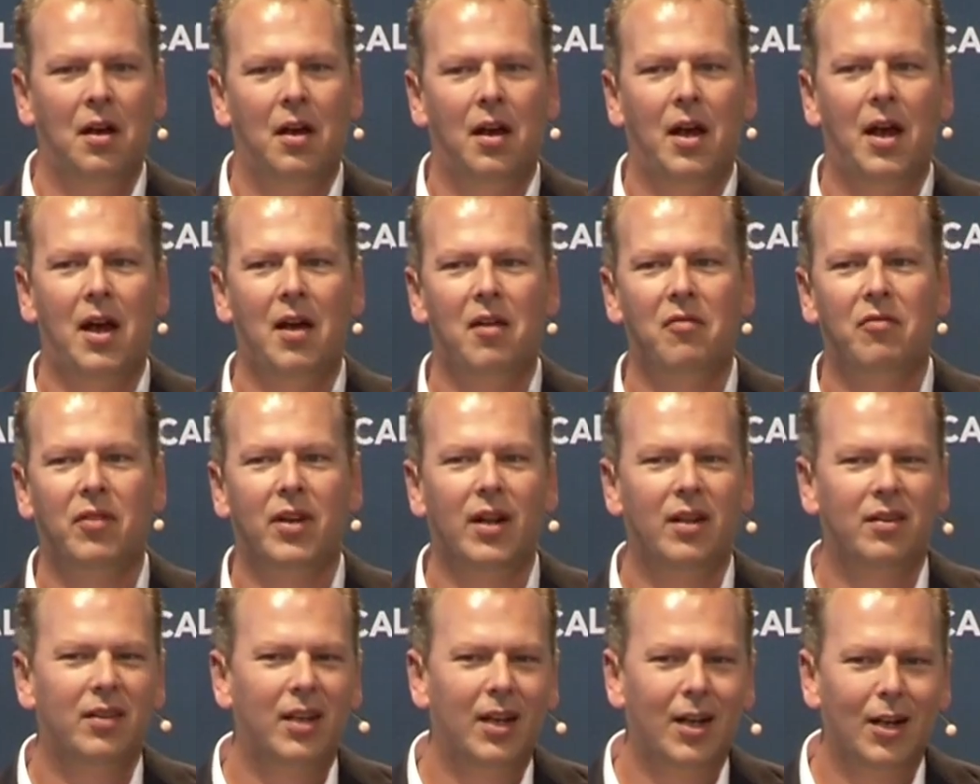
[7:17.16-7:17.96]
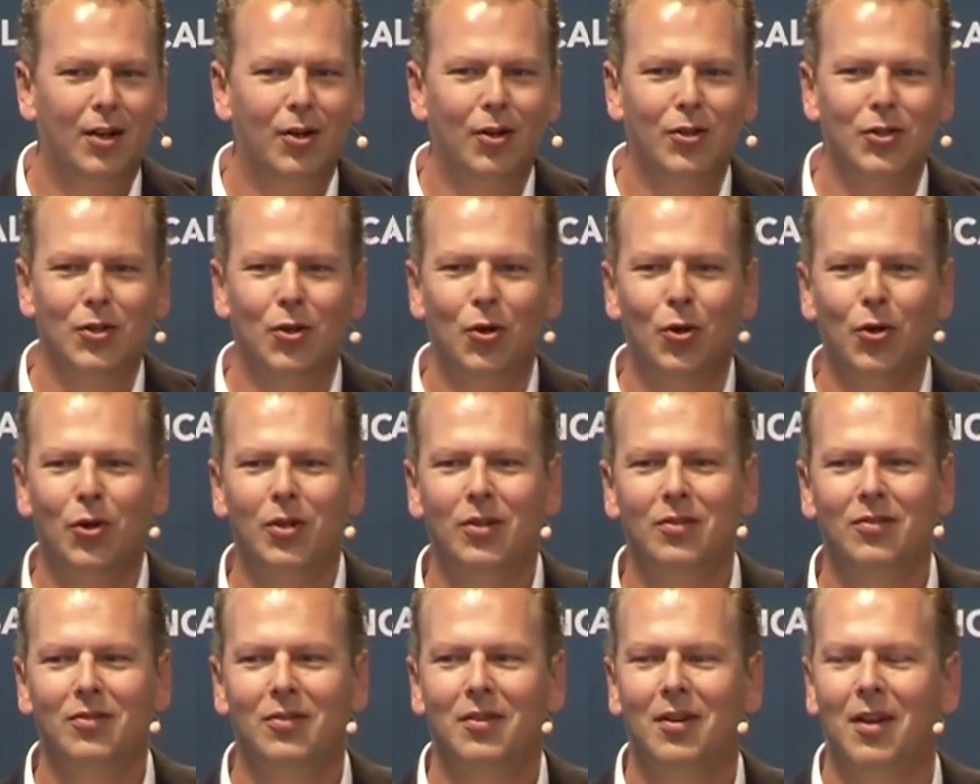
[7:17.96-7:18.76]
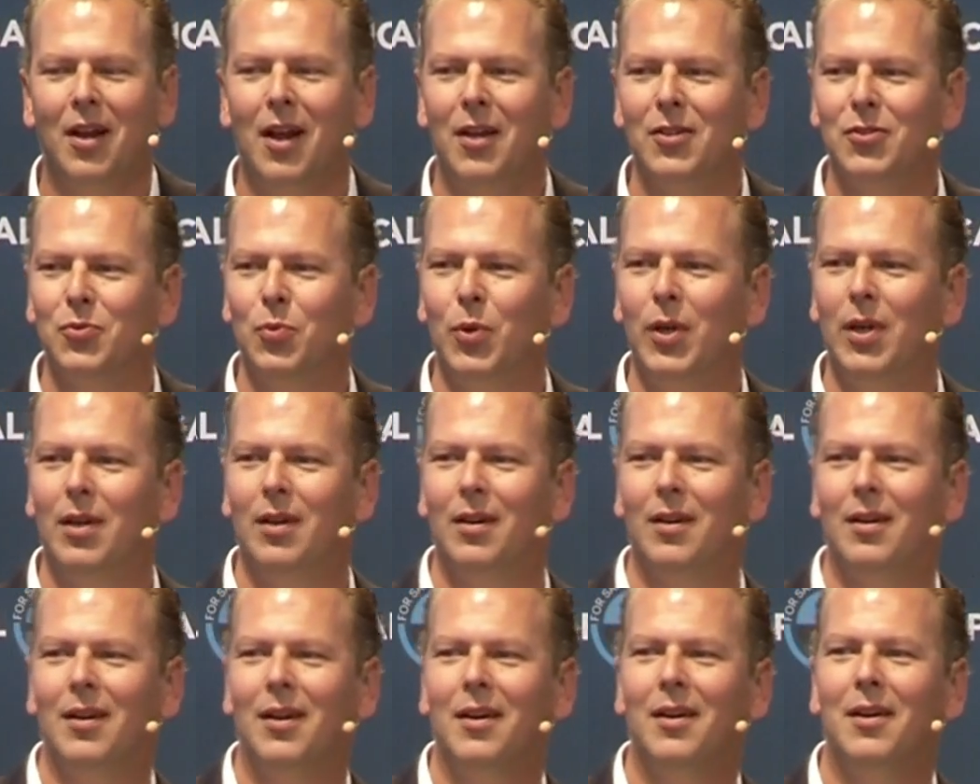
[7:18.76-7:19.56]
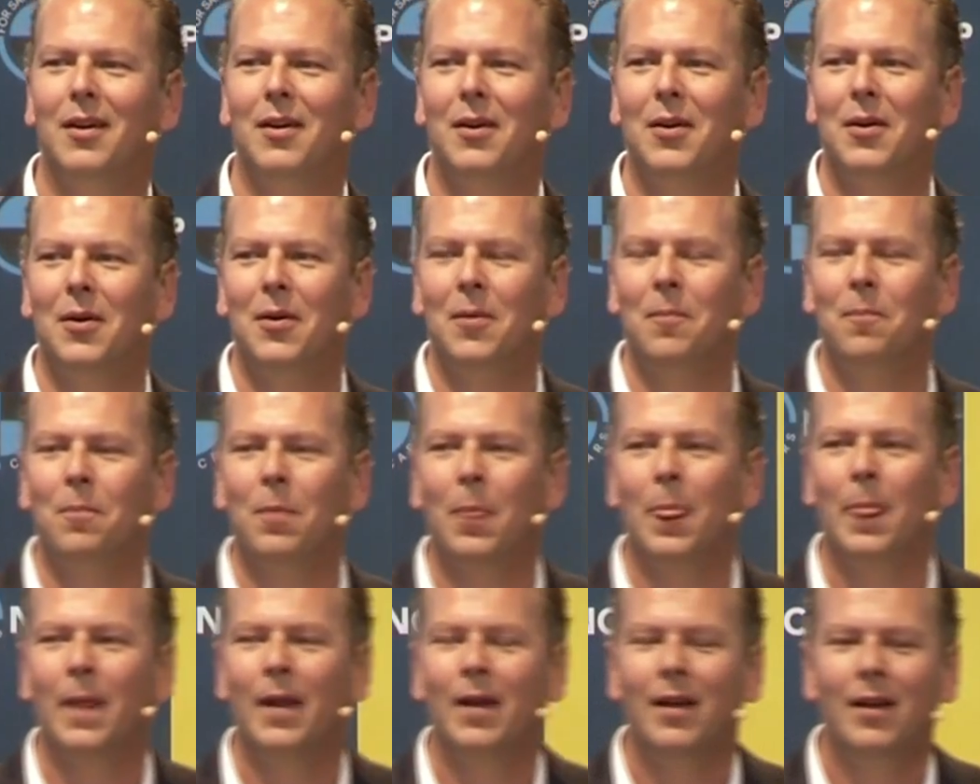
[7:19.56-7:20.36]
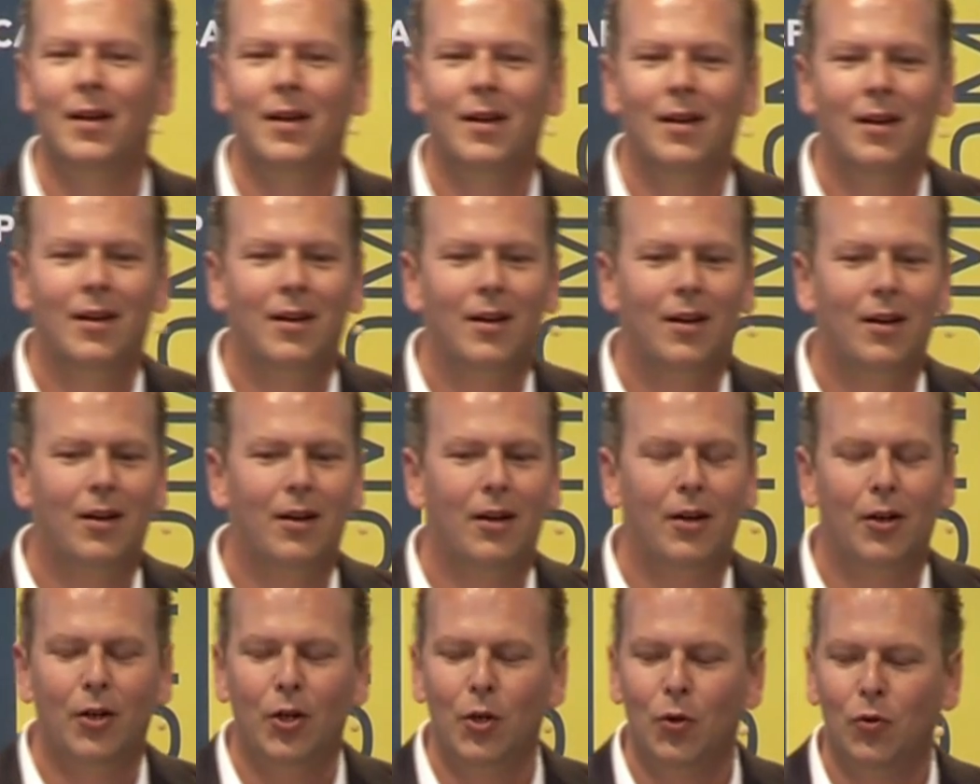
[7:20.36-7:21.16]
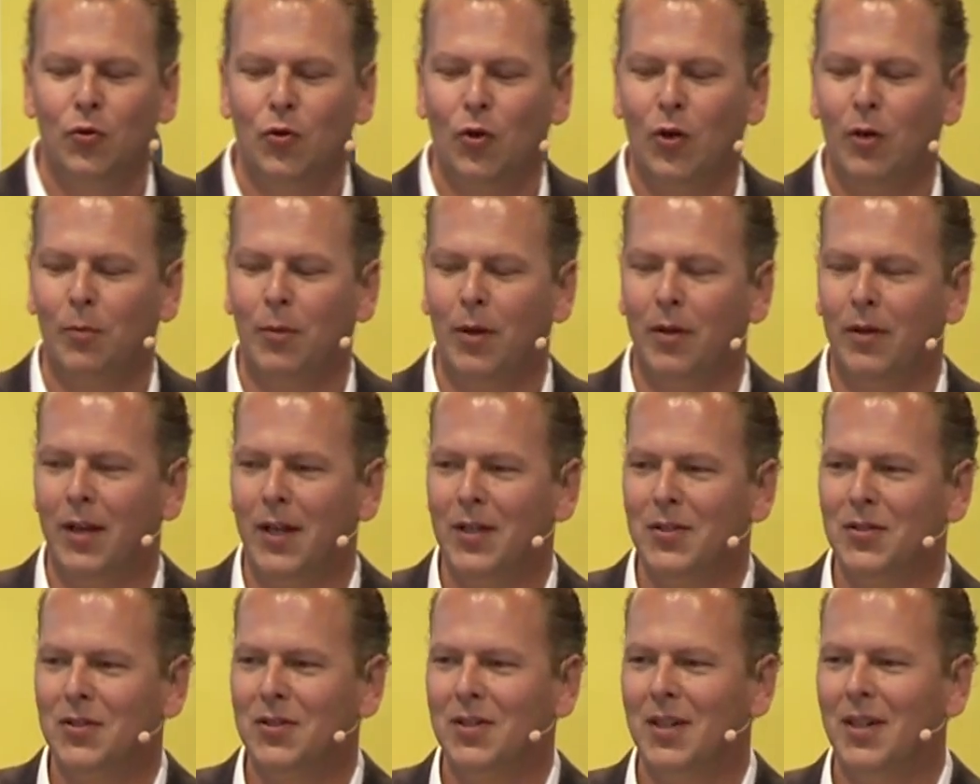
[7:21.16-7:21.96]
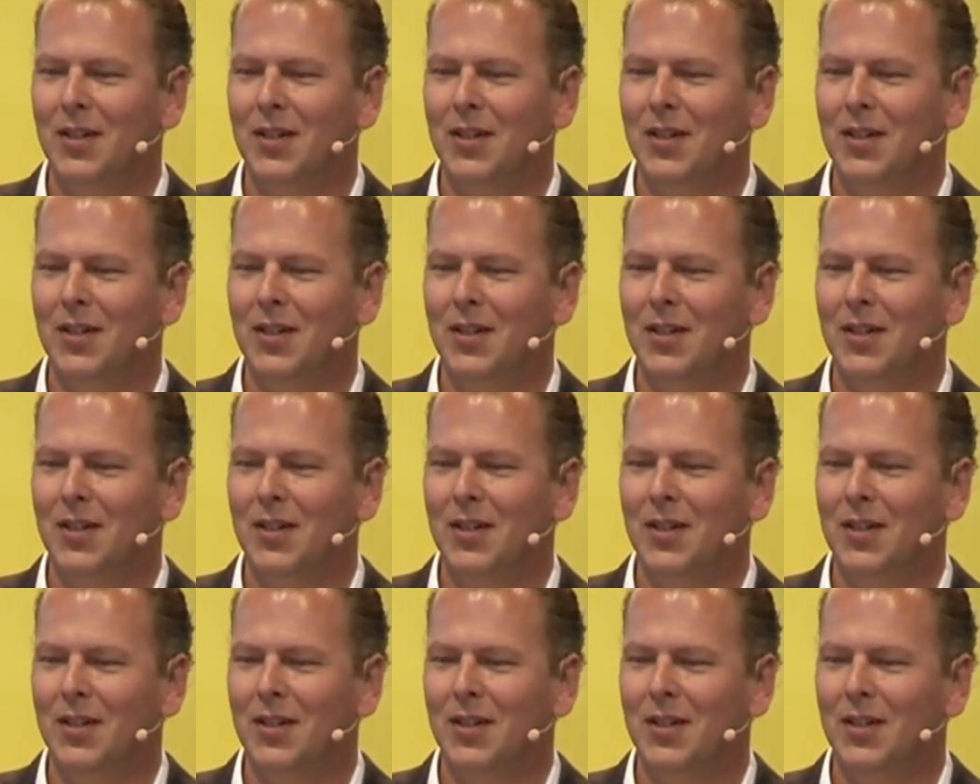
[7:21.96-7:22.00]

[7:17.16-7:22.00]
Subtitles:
have, and I think I just learned last week a new term on this.